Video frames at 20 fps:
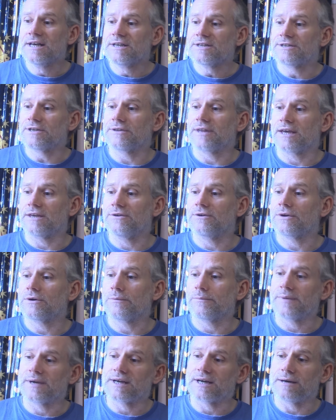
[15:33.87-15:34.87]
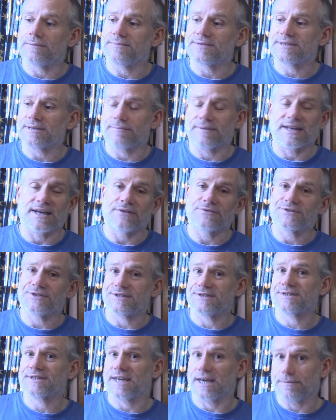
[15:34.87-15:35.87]
so that you don't become somebody
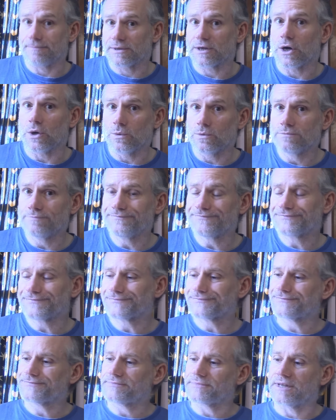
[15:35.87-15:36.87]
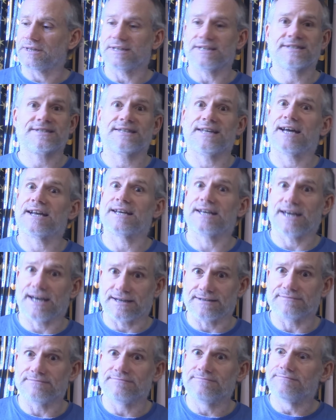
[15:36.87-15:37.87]
else's scapegoat. At least not
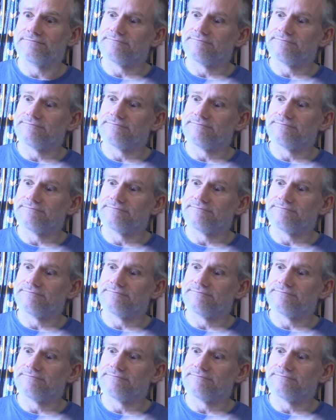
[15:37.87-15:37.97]
again.